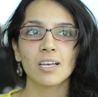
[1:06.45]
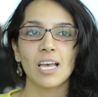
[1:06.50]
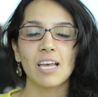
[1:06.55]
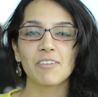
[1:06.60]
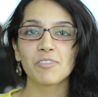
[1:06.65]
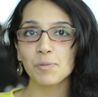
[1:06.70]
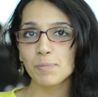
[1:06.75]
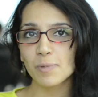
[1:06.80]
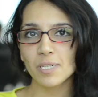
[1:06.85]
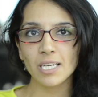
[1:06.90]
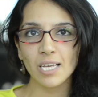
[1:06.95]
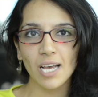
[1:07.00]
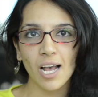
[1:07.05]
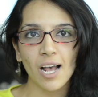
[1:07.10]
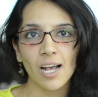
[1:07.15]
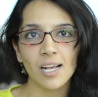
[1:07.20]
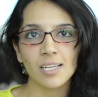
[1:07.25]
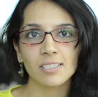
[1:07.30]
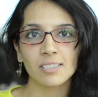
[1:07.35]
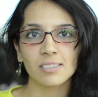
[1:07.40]
everybody
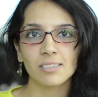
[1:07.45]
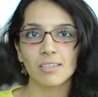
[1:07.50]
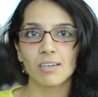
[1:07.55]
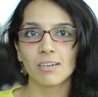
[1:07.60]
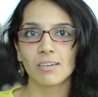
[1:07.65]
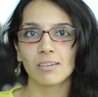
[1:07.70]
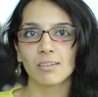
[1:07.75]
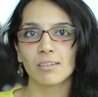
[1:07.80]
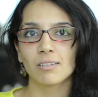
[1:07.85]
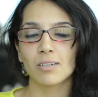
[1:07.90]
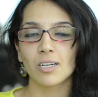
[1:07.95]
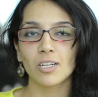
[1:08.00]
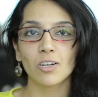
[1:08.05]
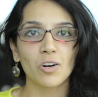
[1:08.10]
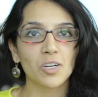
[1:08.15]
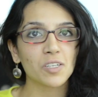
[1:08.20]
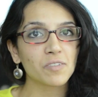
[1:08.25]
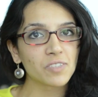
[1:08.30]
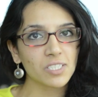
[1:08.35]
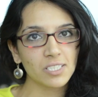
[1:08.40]
has a
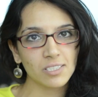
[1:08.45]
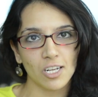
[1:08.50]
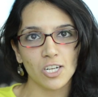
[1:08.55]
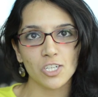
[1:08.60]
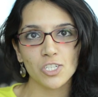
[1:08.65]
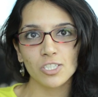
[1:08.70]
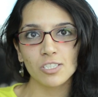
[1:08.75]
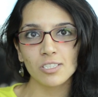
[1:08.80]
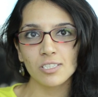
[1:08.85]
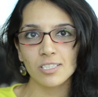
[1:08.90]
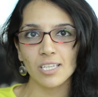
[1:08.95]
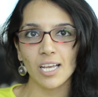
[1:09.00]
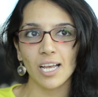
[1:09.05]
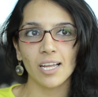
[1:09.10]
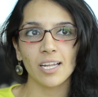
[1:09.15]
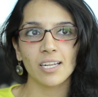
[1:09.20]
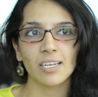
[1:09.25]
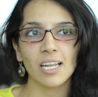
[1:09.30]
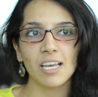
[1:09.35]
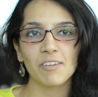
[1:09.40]
lot of discussions,
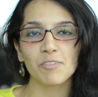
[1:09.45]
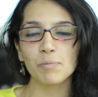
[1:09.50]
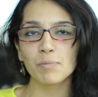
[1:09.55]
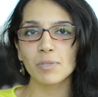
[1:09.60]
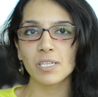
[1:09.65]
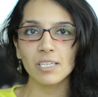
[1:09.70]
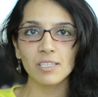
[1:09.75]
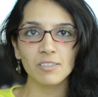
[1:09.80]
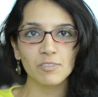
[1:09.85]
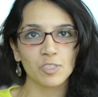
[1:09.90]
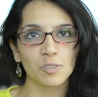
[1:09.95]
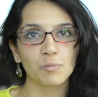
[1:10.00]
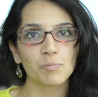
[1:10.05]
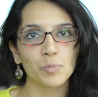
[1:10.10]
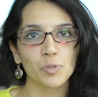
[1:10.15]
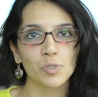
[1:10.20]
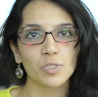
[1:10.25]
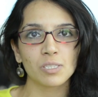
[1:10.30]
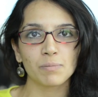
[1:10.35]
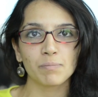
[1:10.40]
and everybody gives
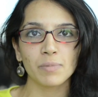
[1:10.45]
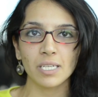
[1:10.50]
inputs,